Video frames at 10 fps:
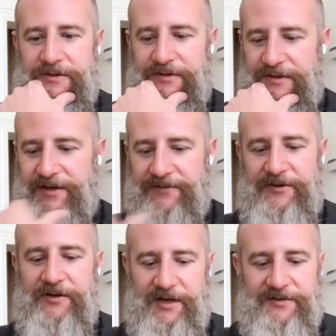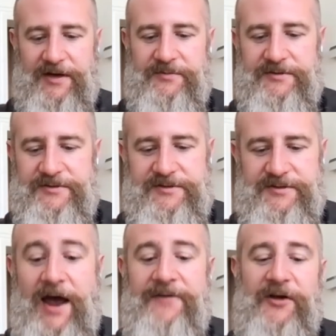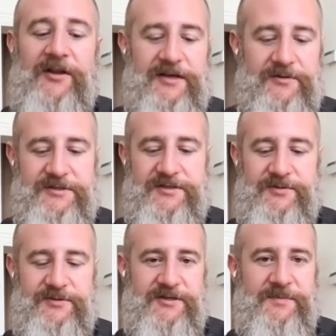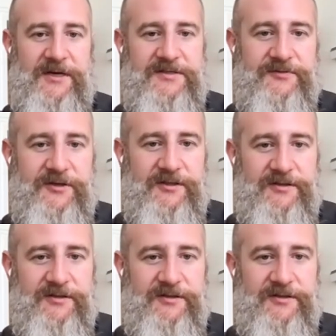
and they felt like I felt like it was the best fit.